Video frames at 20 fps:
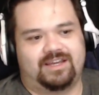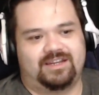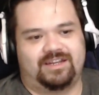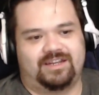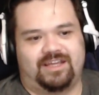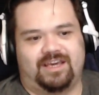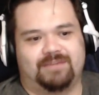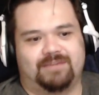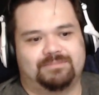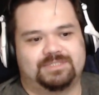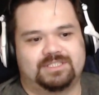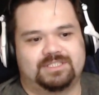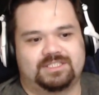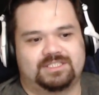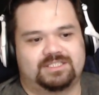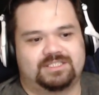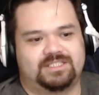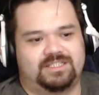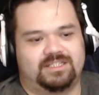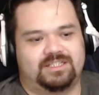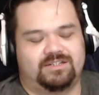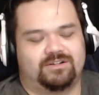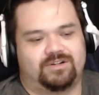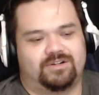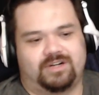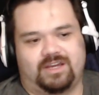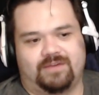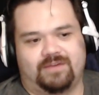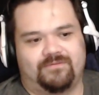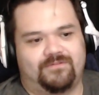And the M16 or
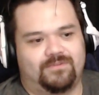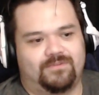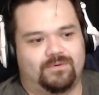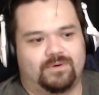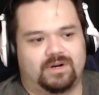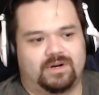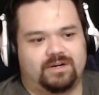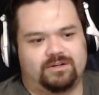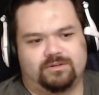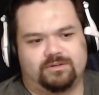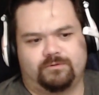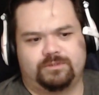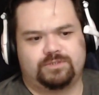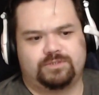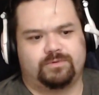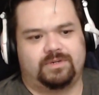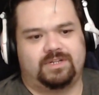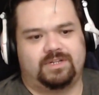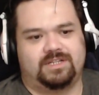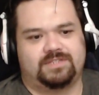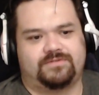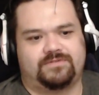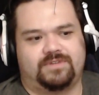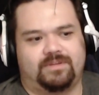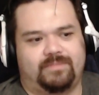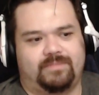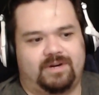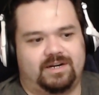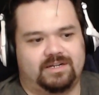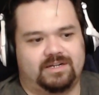the M4, I don't know which one it is for the
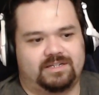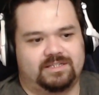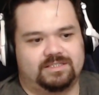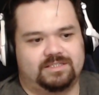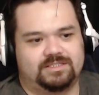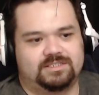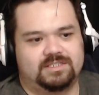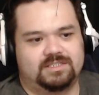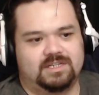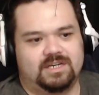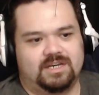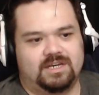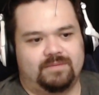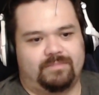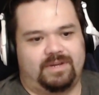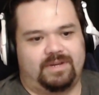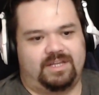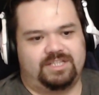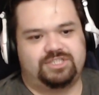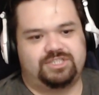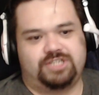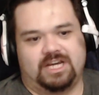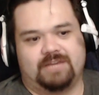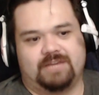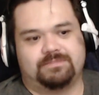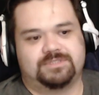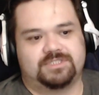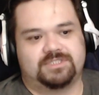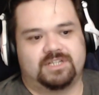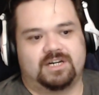Americans, but it
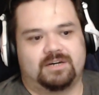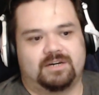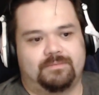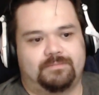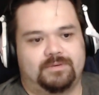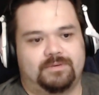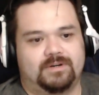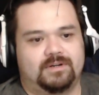jams up.